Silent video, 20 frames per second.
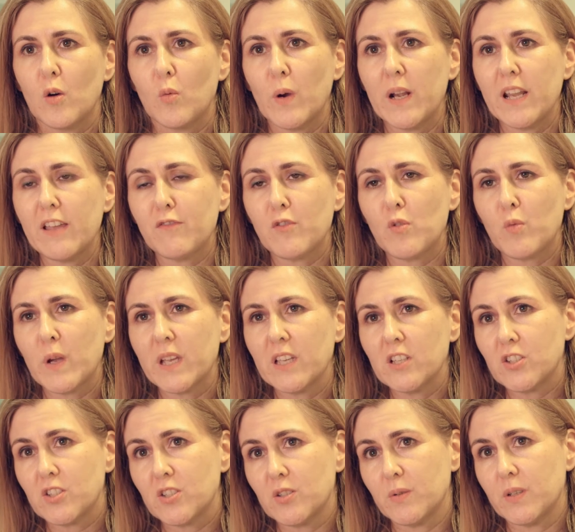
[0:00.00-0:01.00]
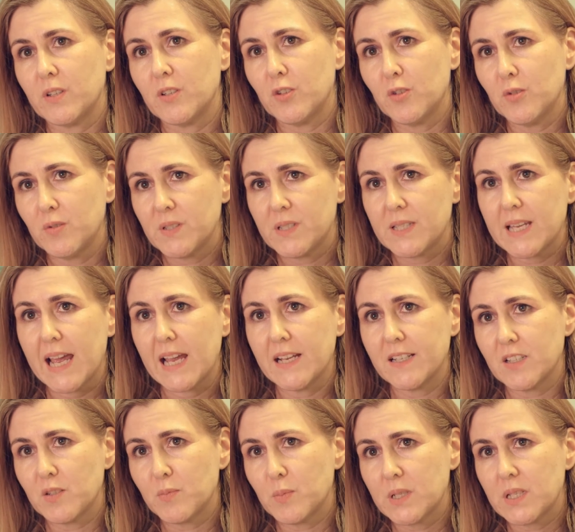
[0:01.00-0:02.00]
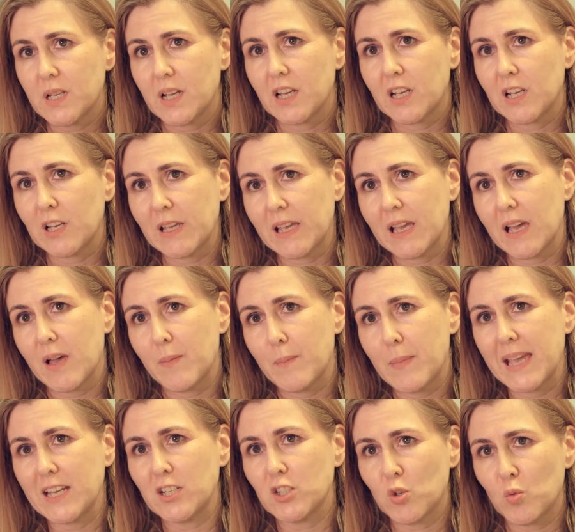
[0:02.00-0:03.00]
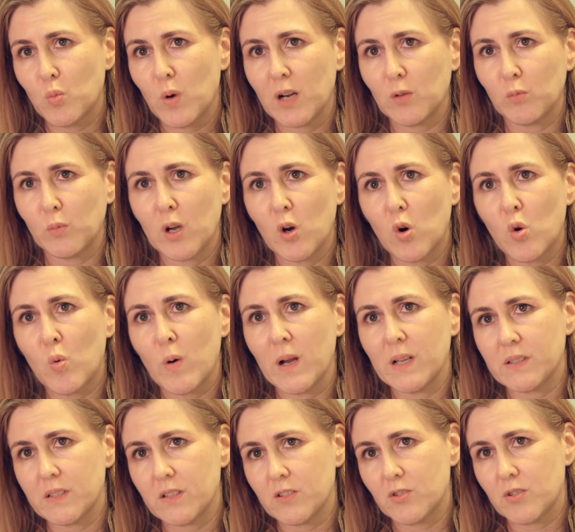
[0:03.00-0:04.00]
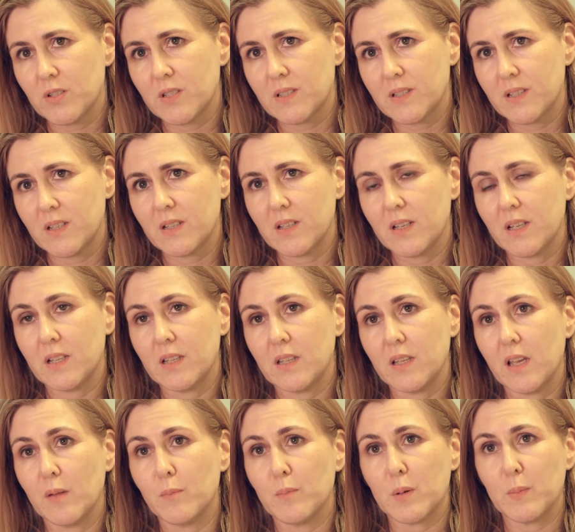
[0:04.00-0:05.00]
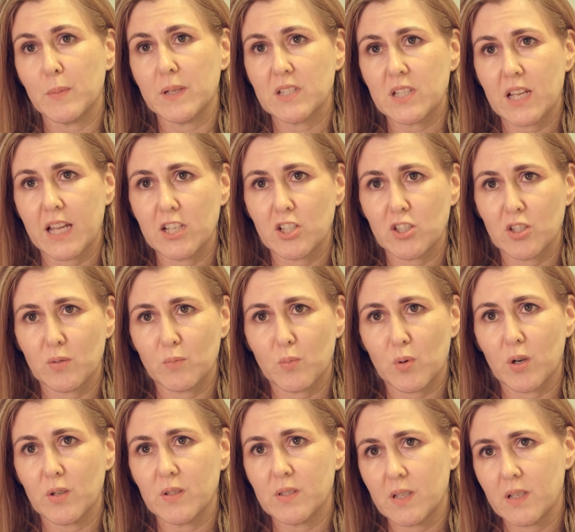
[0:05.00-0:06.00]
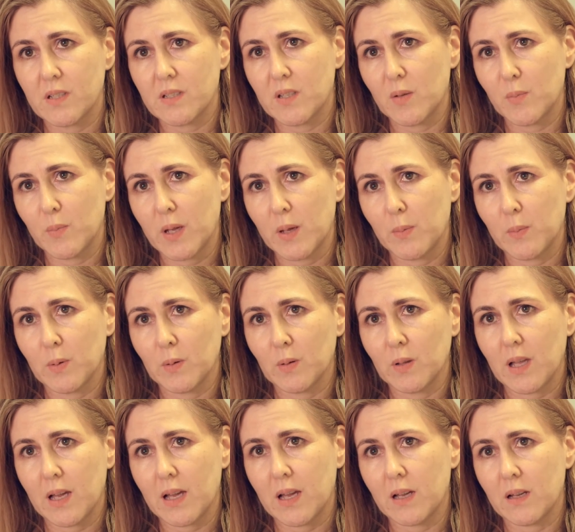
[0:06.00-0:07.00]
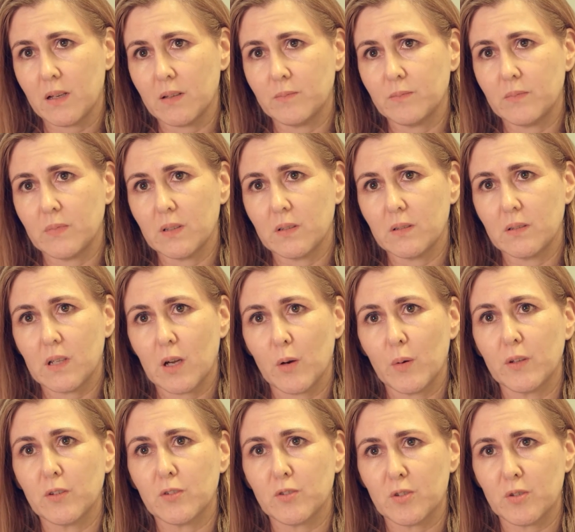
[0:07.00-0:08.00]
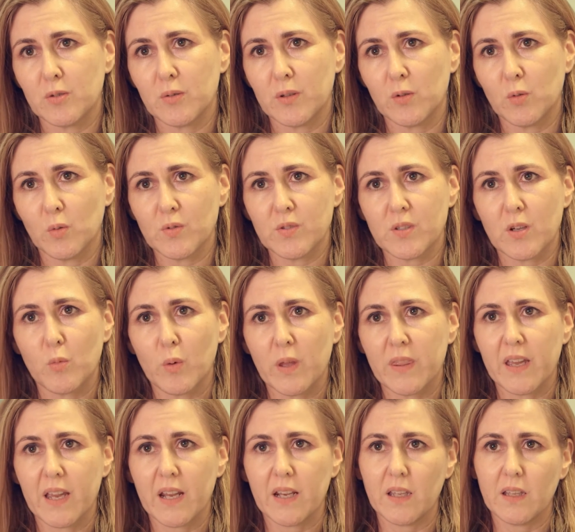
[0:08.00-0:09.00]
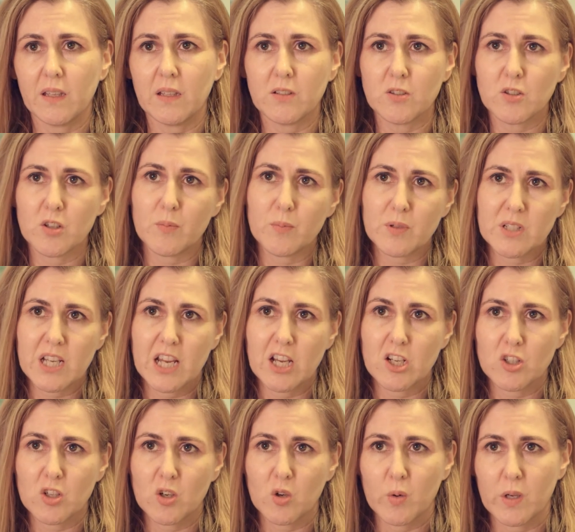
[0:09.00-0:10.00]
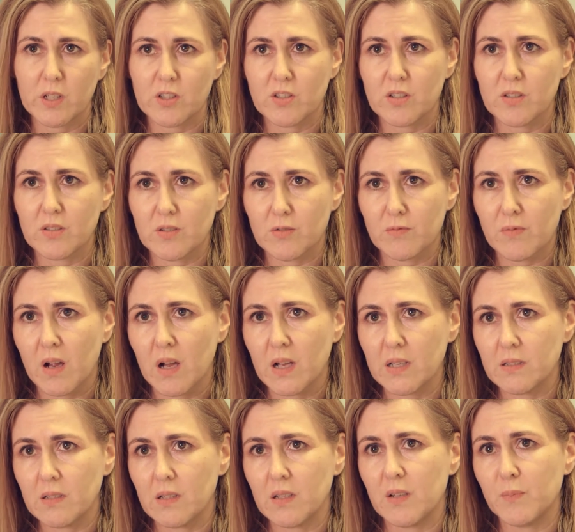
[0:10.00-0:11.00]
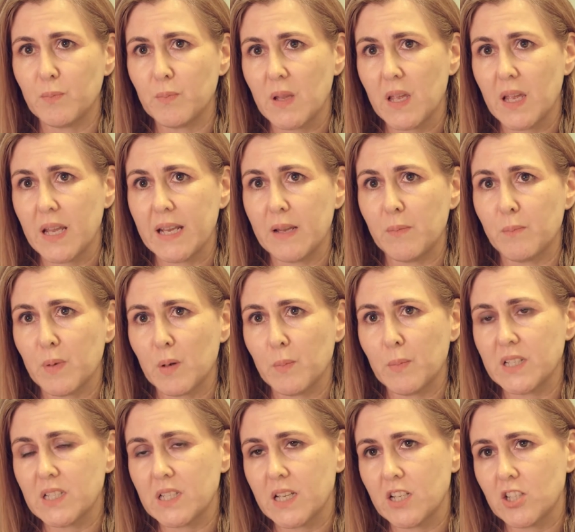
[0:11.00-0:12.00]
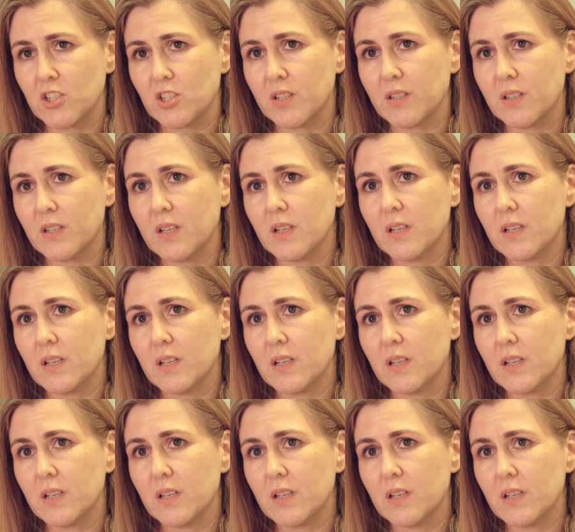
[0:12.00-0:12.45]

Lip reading: Whenever we issue a new standard, particularly a major one, we're always interested in the implementation process that people are going through, and also whether any interpretation questions arise in implementation.